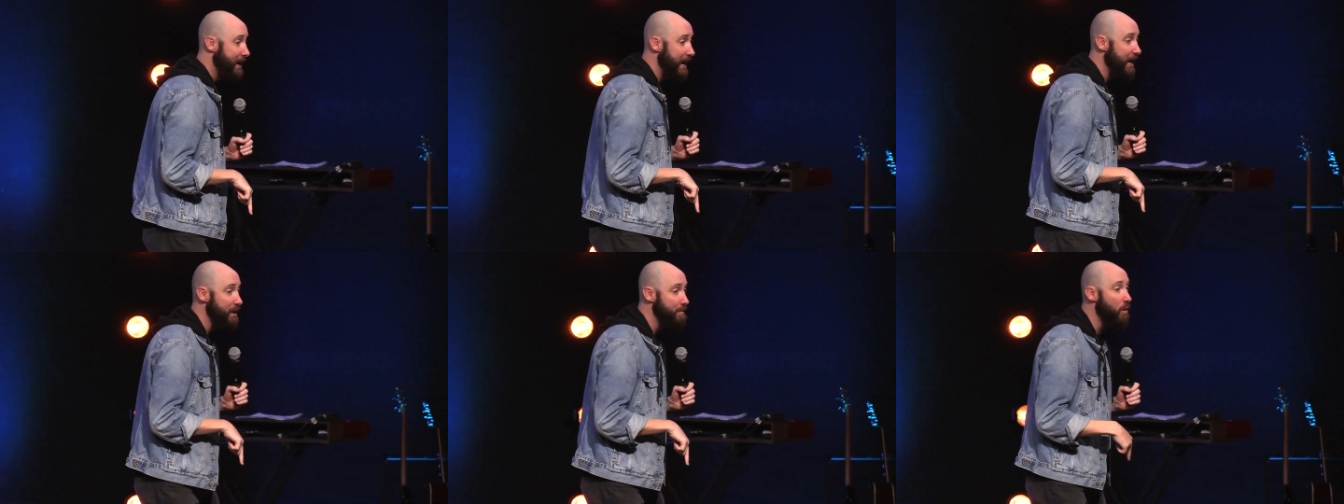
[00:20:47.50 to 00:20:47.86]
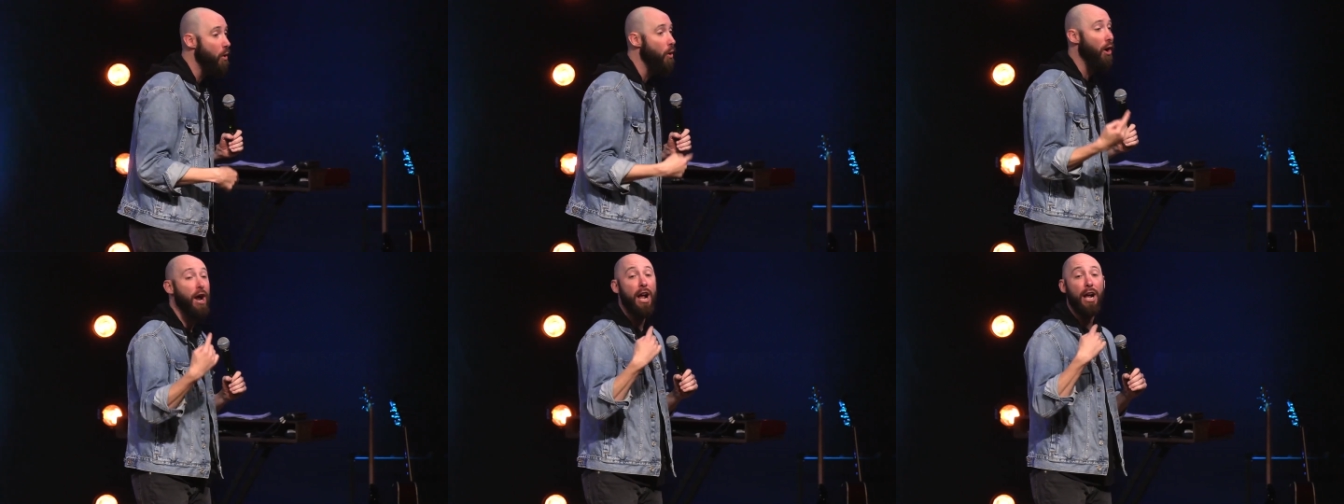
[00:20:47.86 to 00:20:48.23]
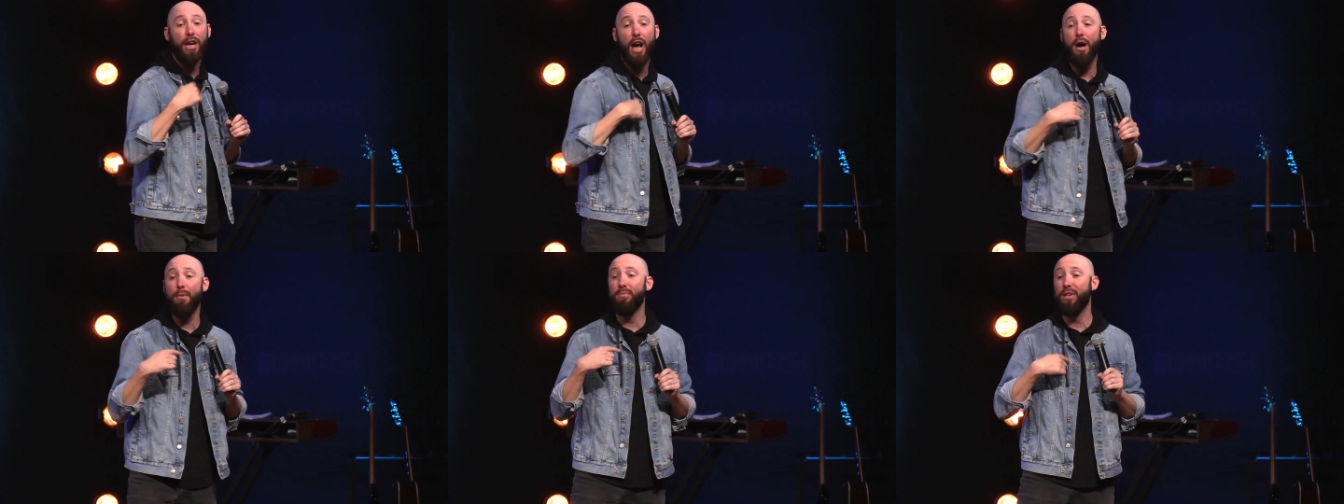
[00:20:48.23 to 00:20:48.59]
anymore.
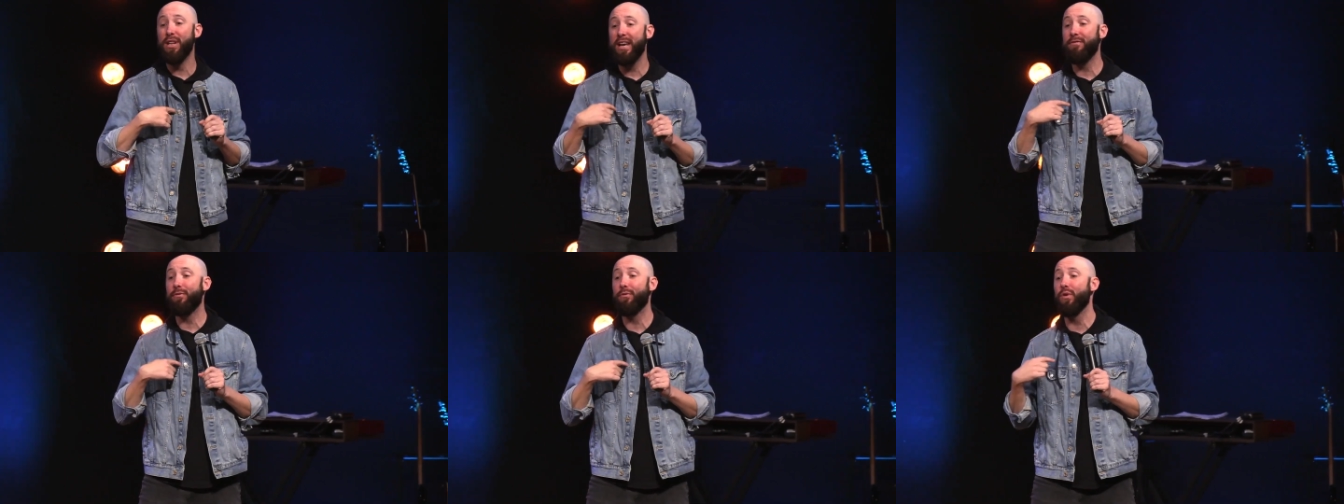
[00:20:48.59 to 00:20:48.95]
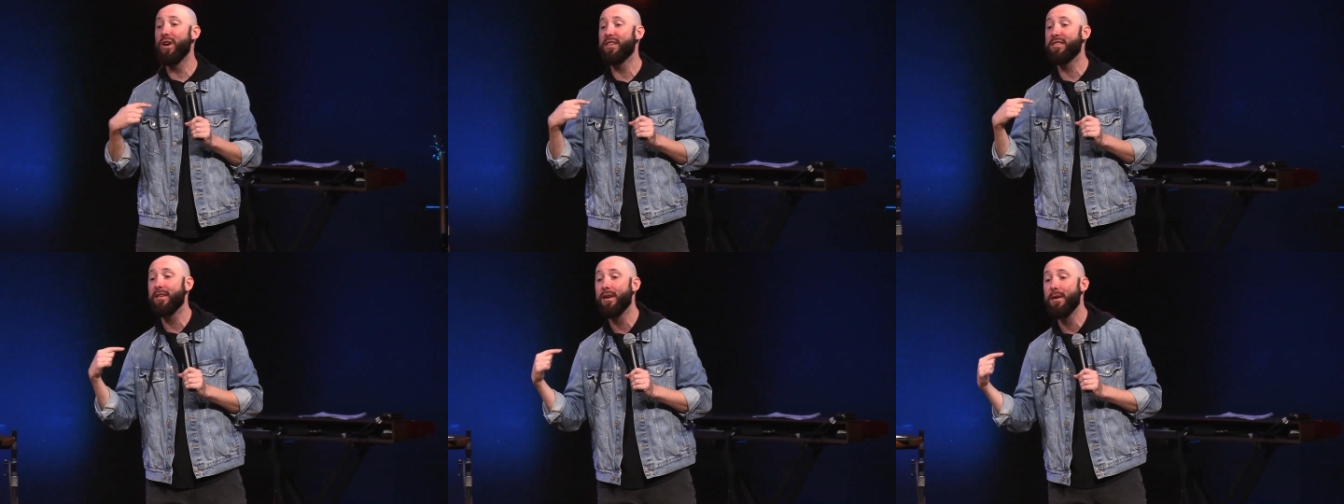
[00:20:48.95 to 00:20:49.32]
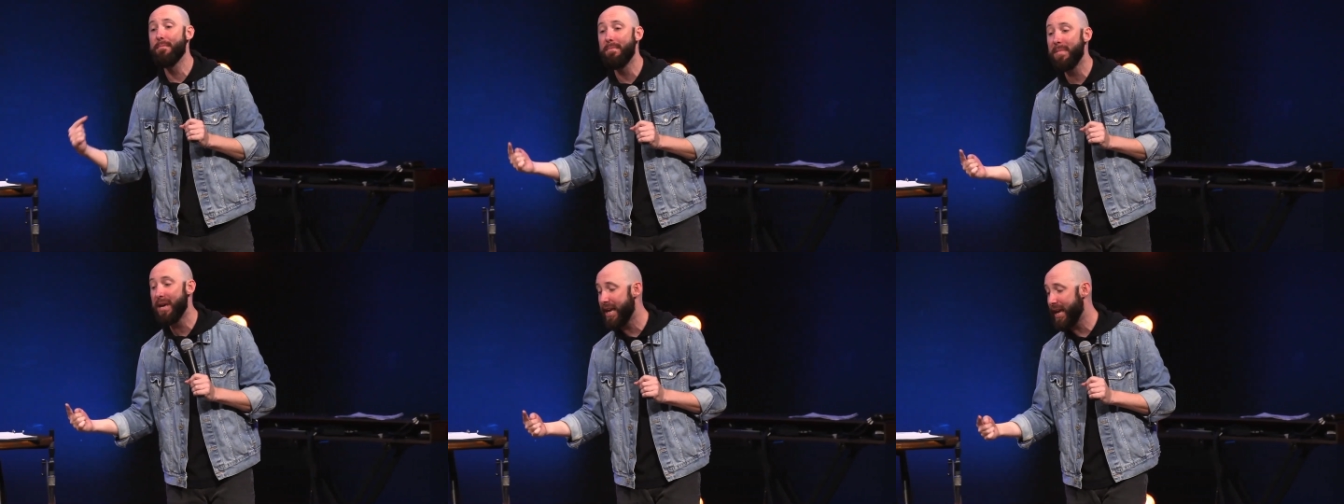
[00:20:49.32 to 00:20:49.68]
Come live with
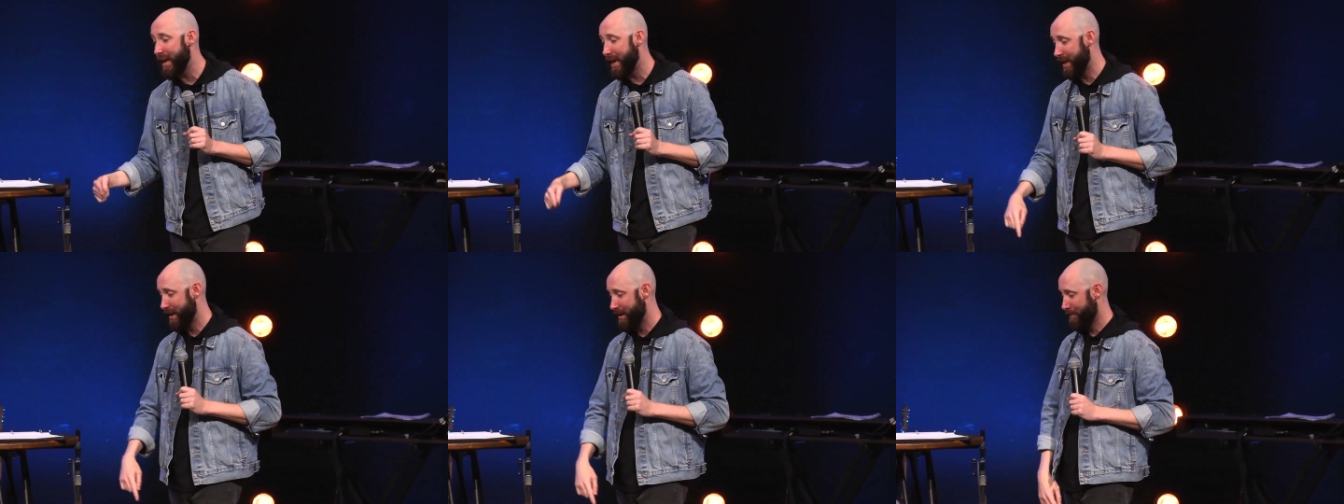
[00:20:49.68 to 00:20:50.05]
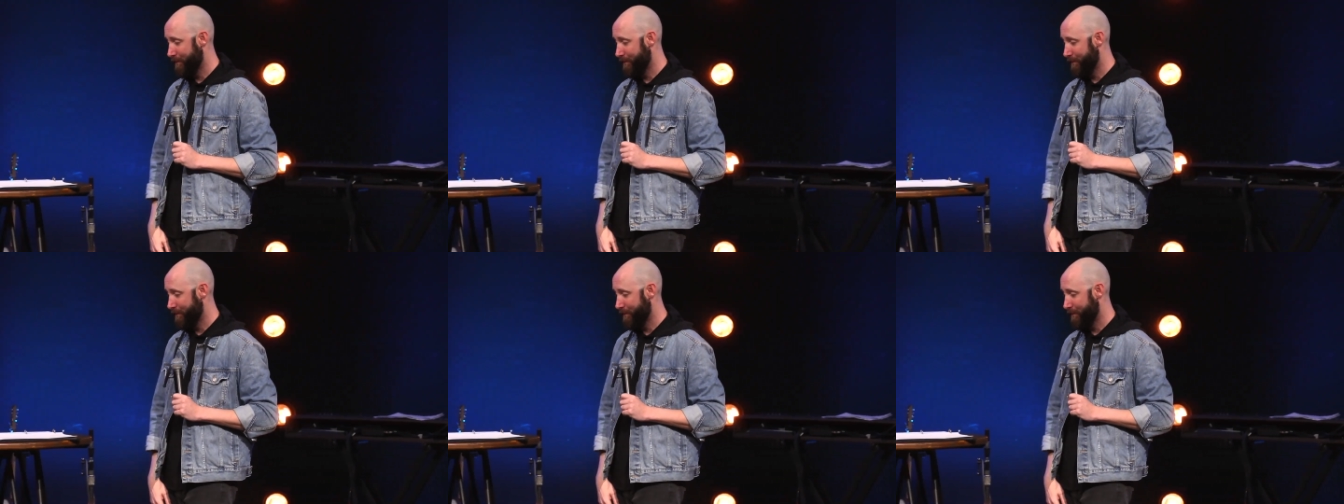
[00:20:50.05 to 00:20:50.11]
me.